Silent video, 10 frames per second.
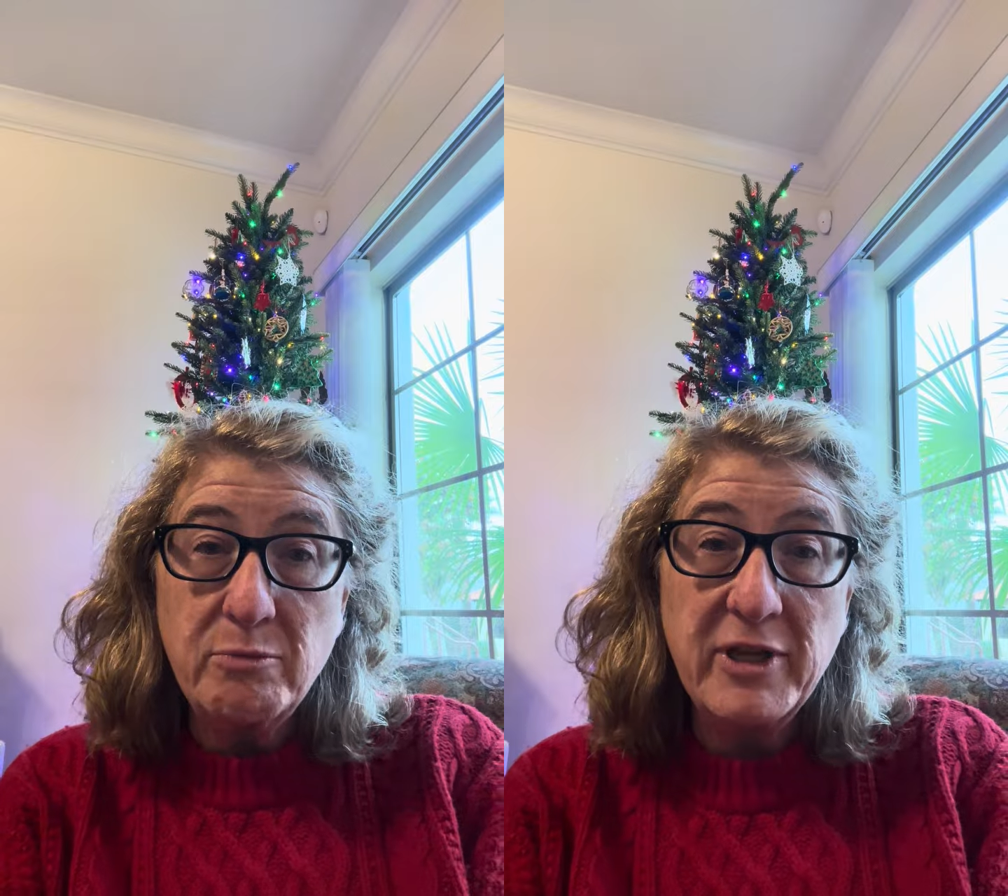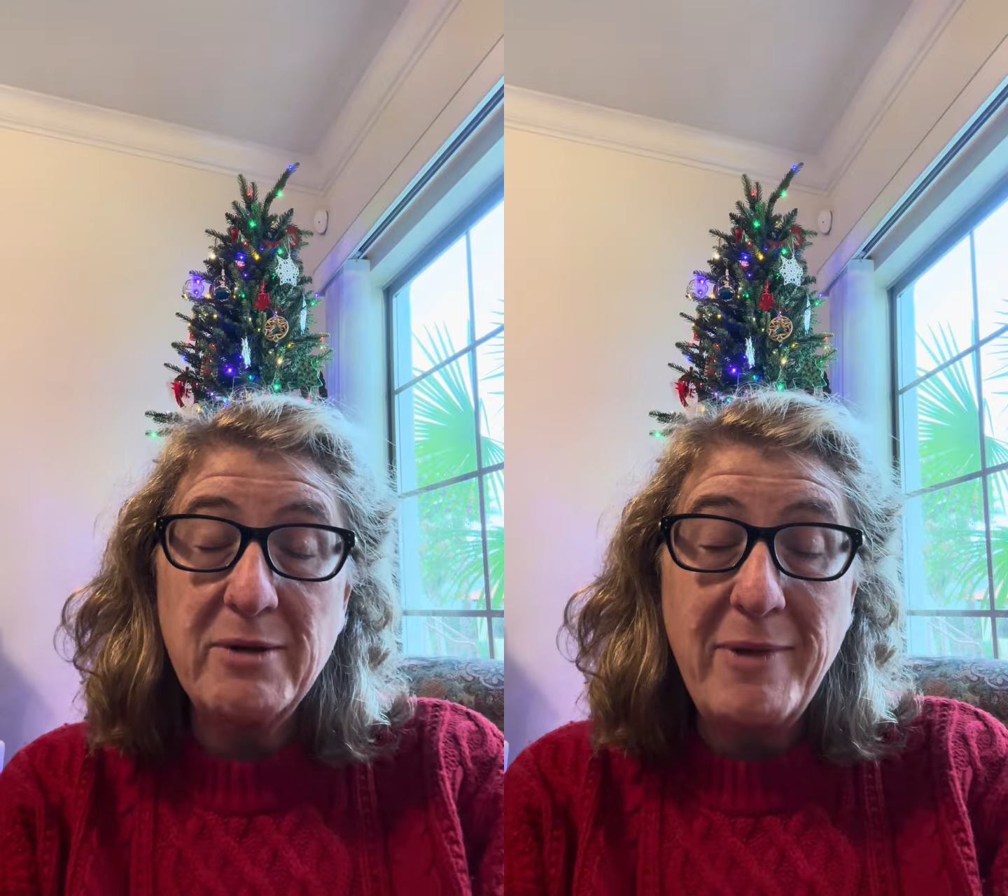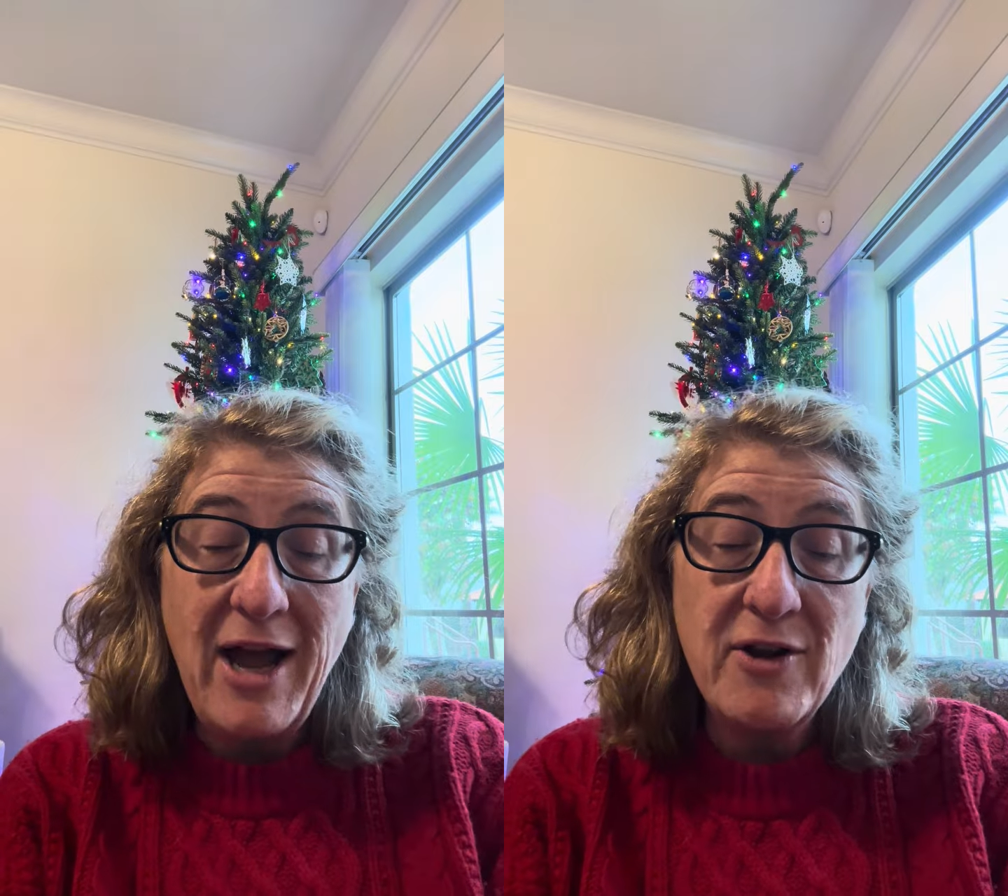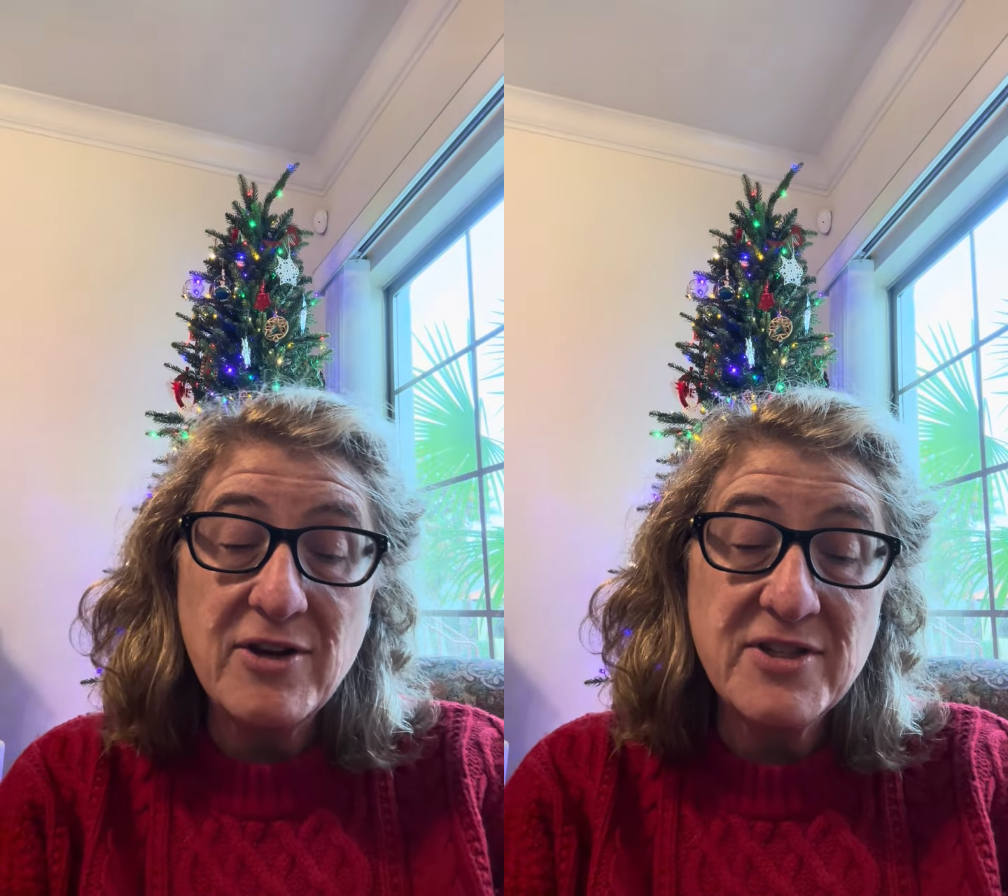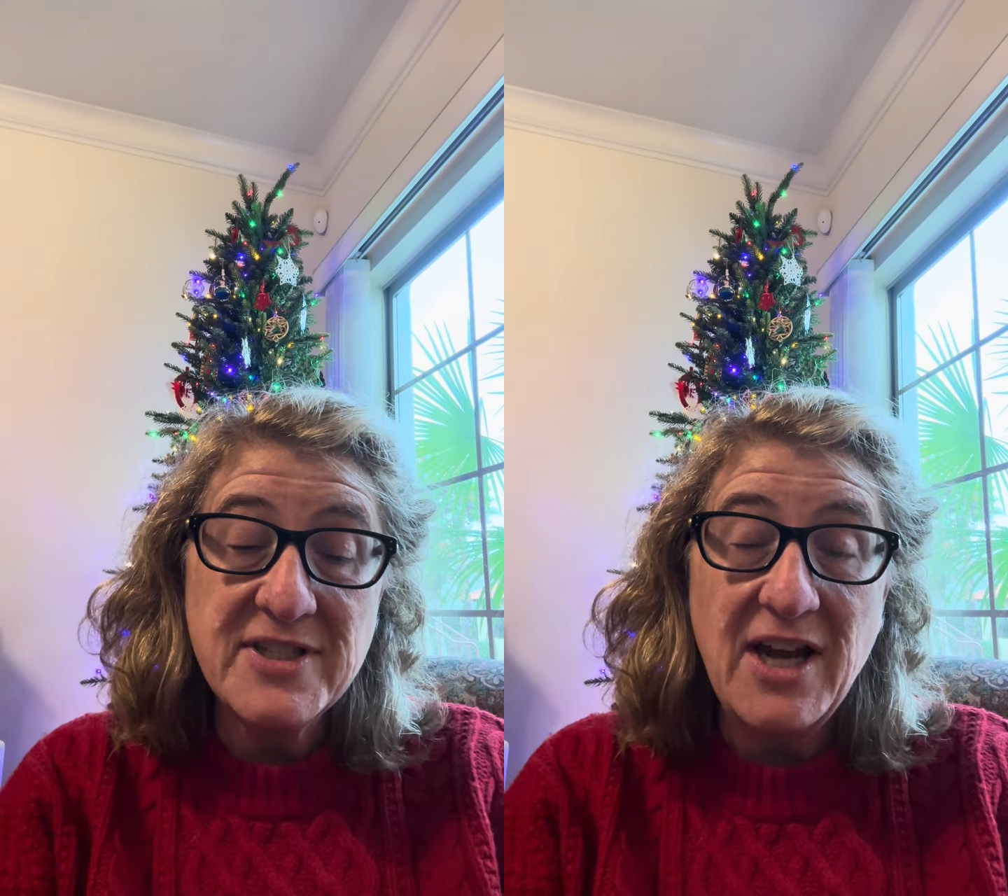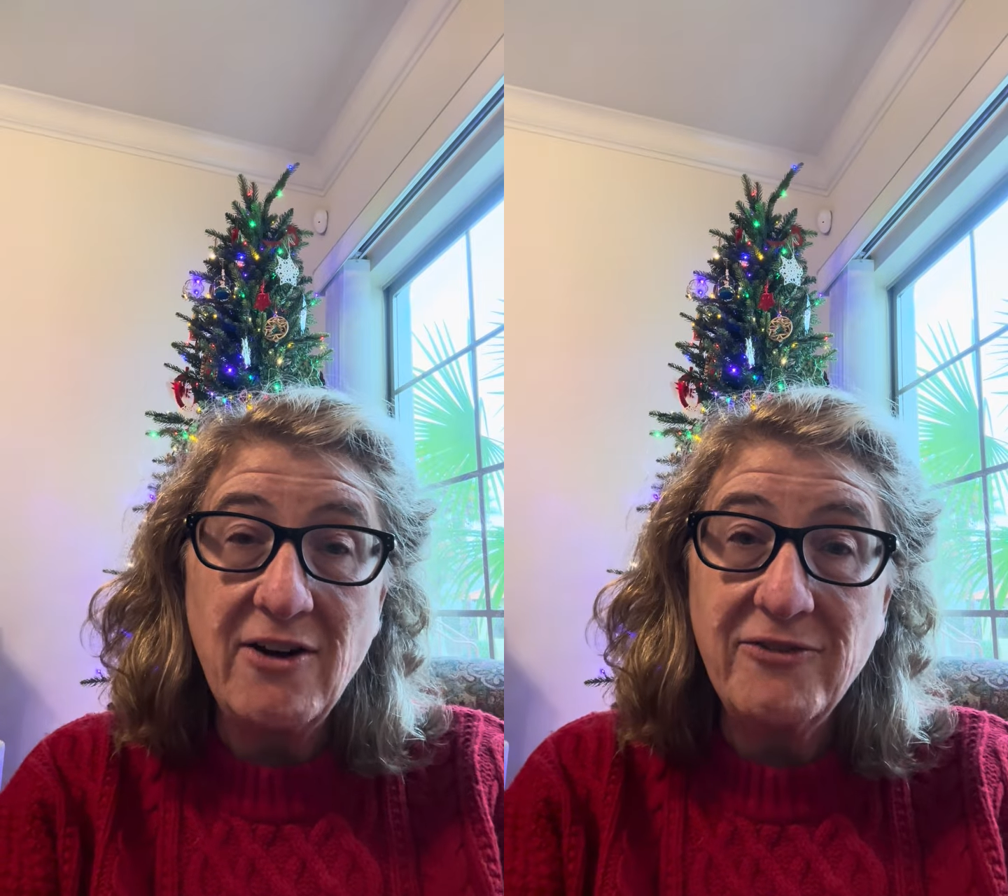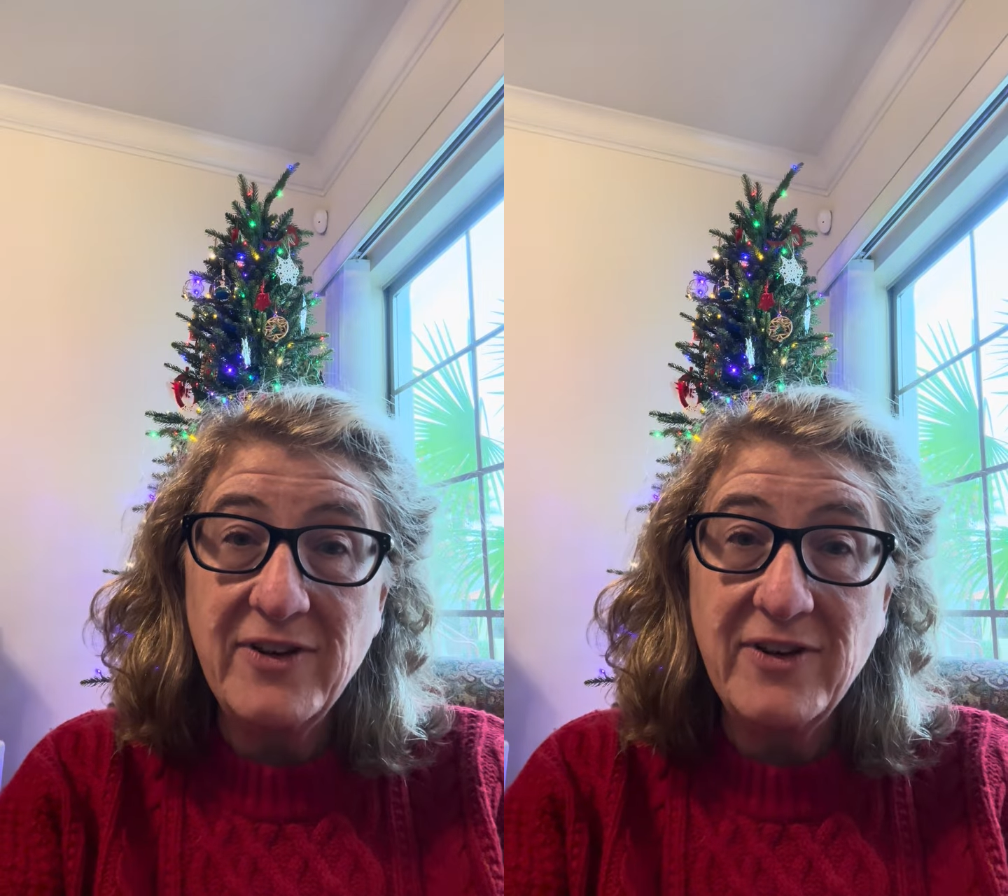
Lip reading: bit about yourself